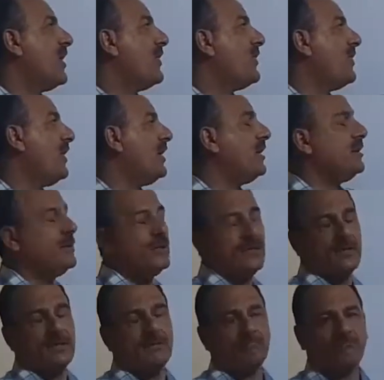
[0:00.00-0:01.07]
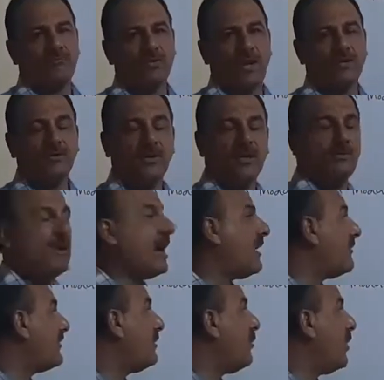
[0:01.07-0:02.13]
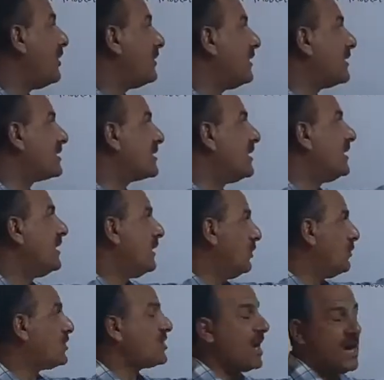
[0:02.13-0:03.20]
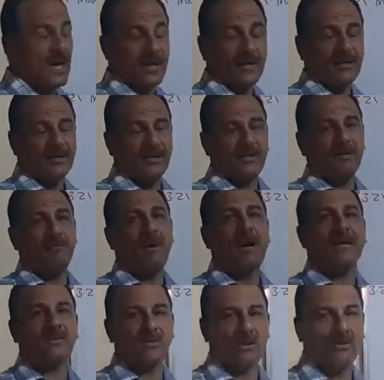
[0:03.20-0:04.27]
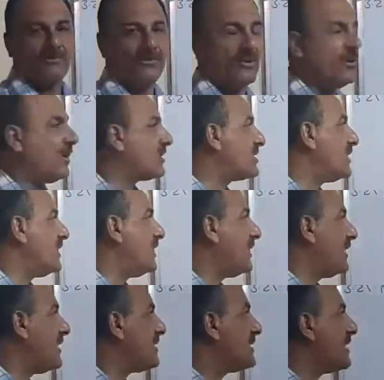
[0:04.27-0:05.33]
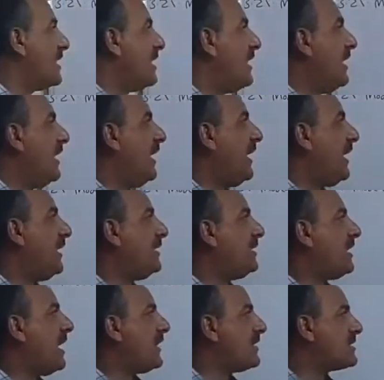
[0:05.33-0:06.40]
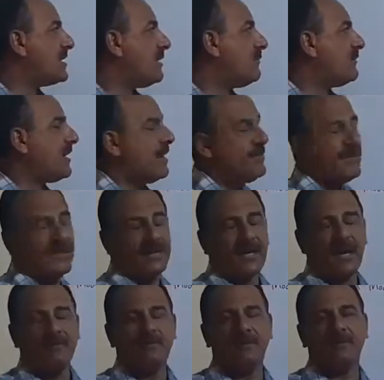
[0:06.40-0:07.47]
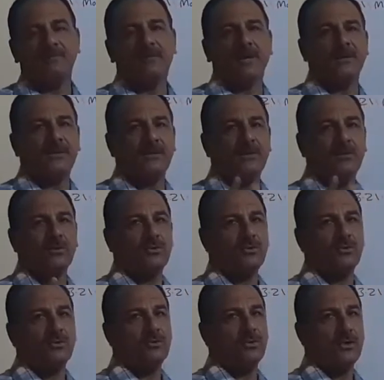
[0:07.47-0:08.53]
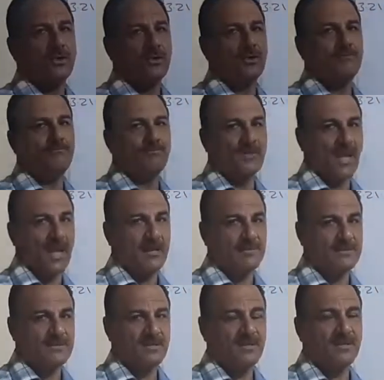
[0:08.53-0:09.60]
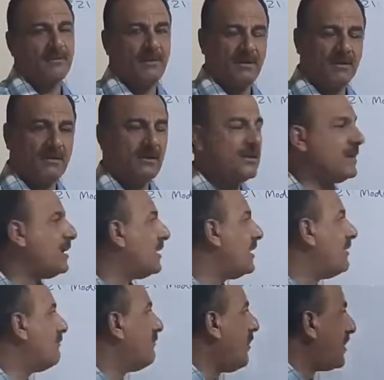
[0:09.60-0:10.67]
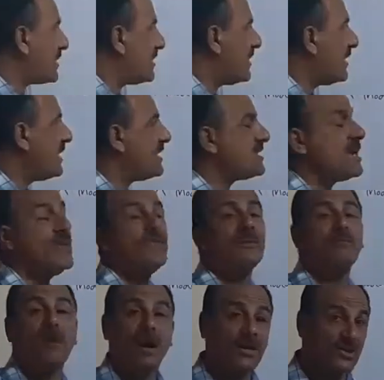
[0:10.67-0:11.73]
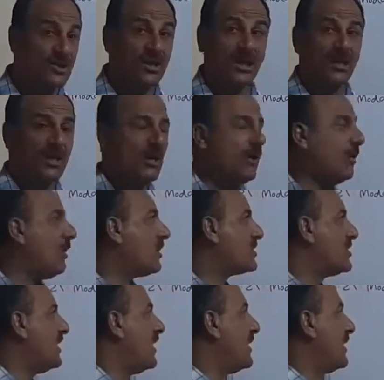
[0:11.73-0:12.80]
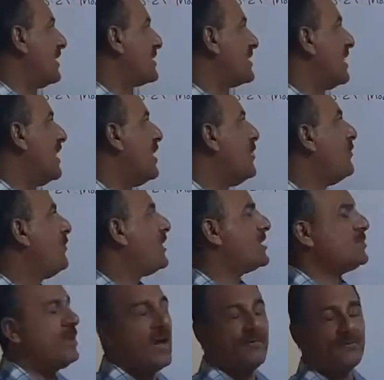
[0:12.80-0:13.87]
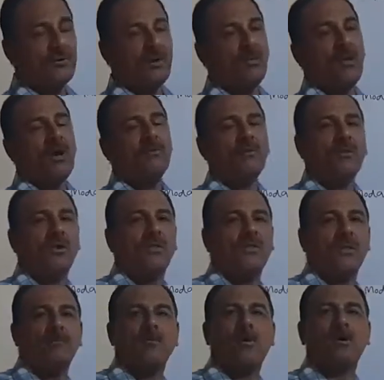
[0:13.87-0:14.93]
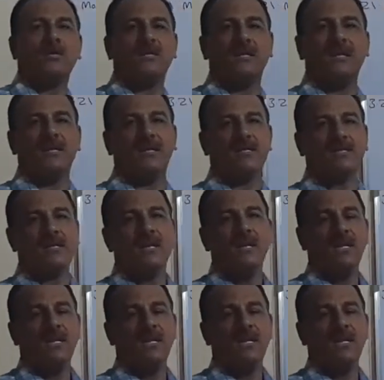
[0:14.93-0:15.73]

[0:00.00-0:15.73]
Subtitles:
Then today we have the modals, which are the part of the auxiliaries, and at the same time they can be divided into two types: the main auxiliaries and the marginal auxiliaries. First, we have to know why we call them auxiliaries.